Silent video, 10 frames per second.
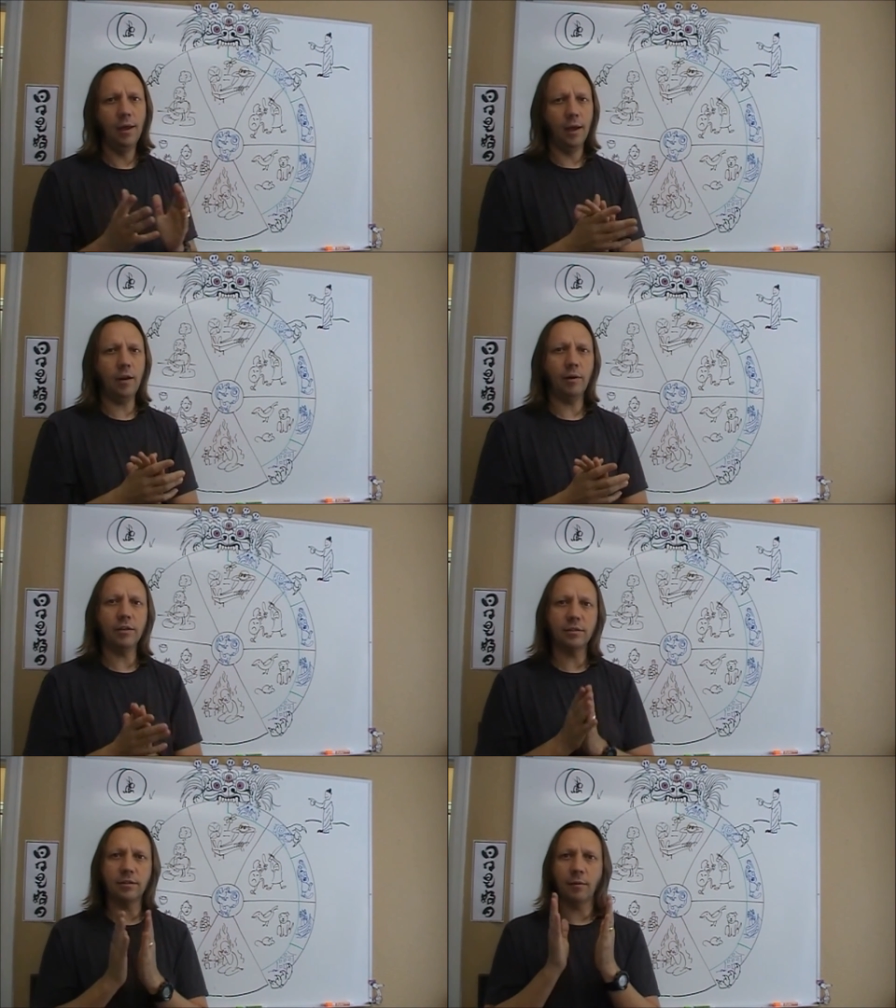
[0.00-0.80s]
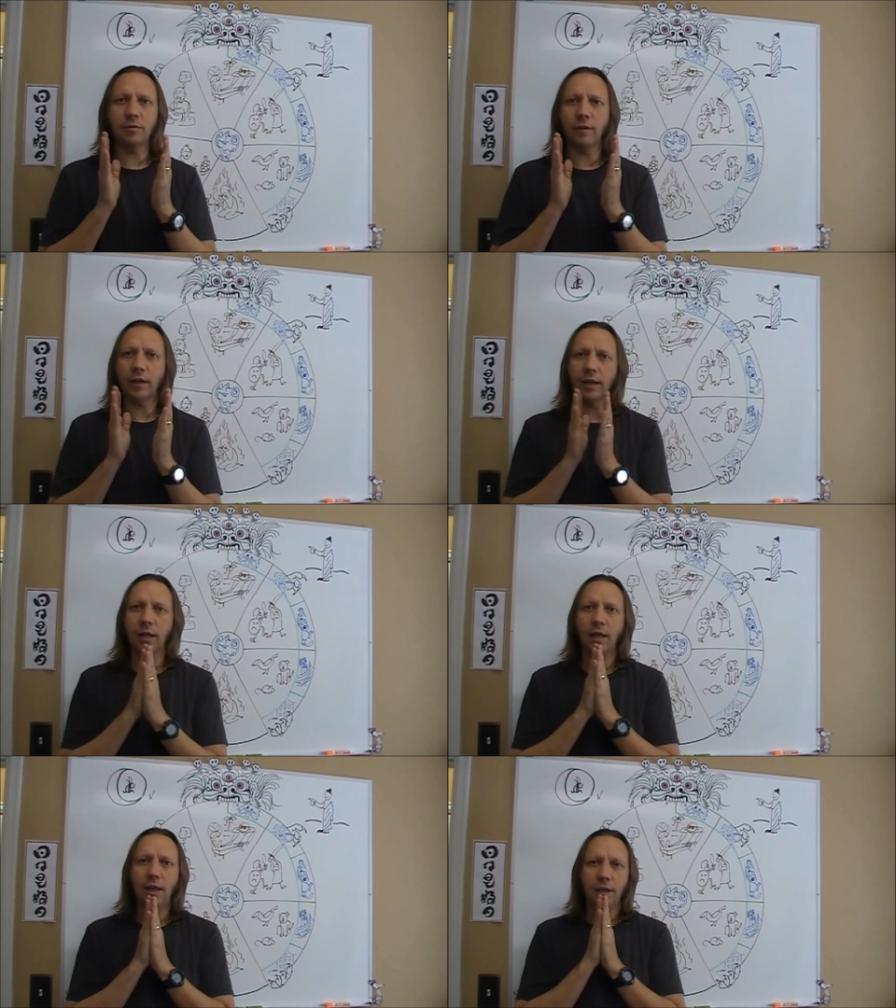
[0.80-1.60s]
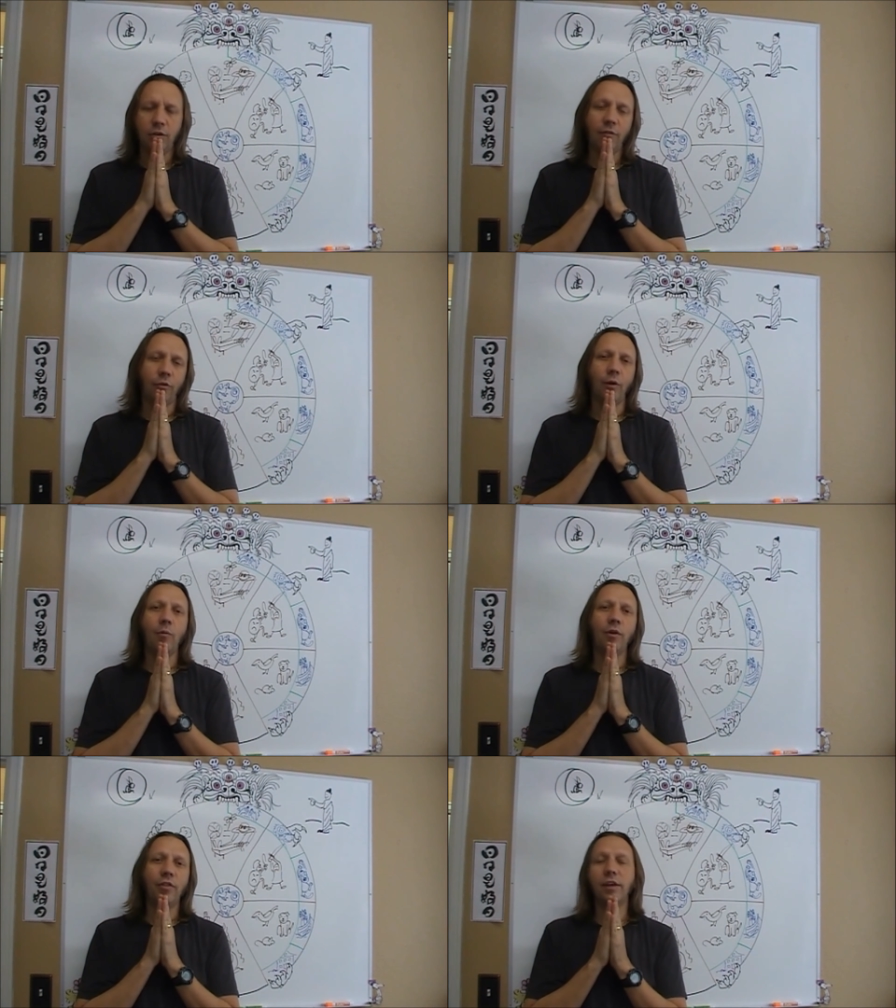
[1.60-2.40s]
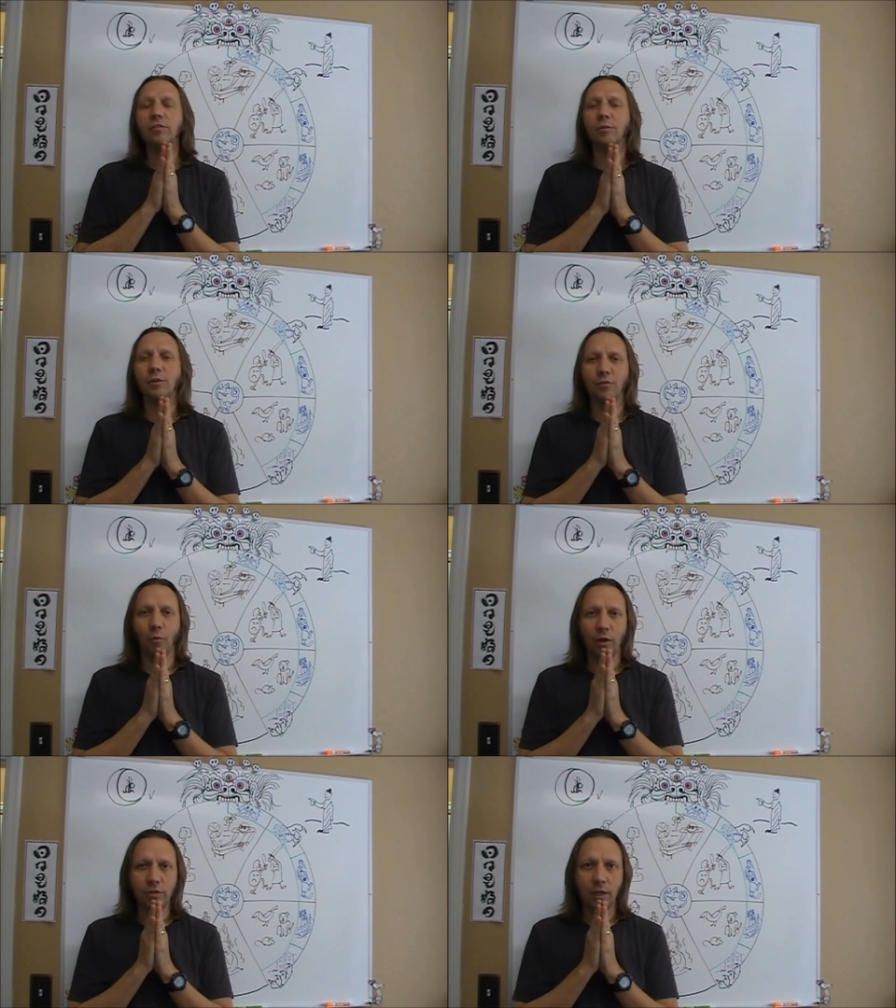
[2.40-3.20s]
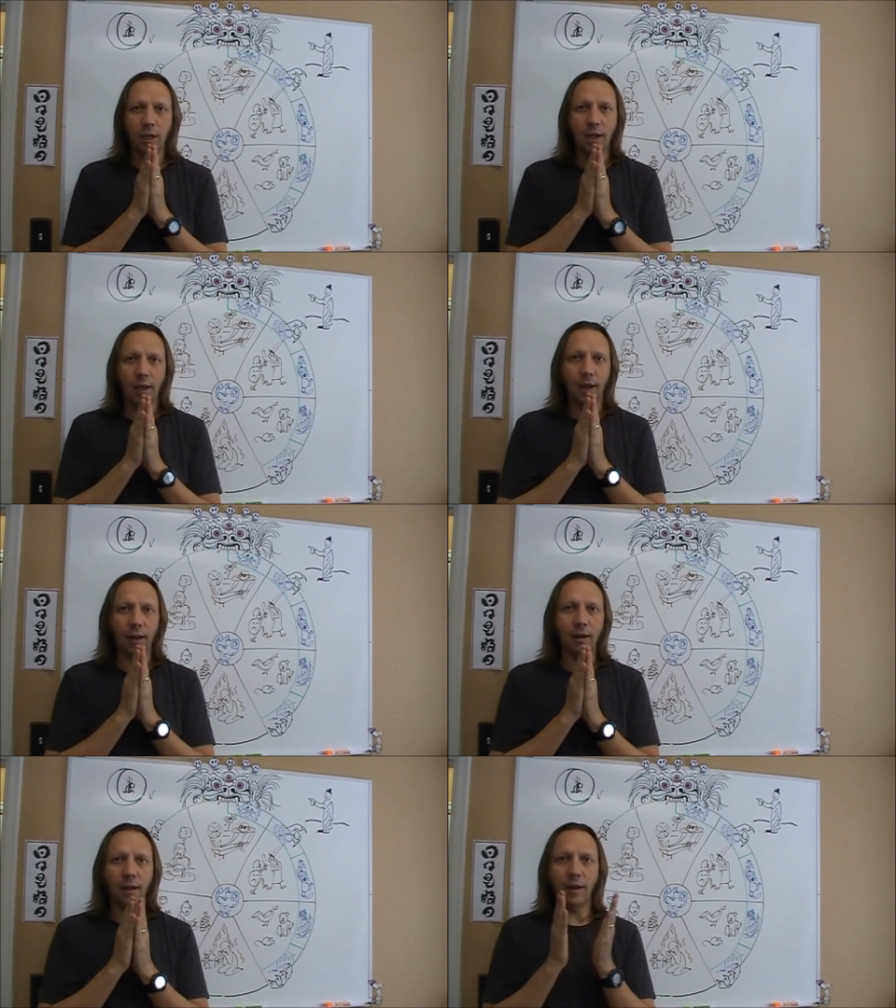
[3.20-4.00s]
Anyway, this is Dhammajivaka again. You have a great one. Thank you so much for watching. And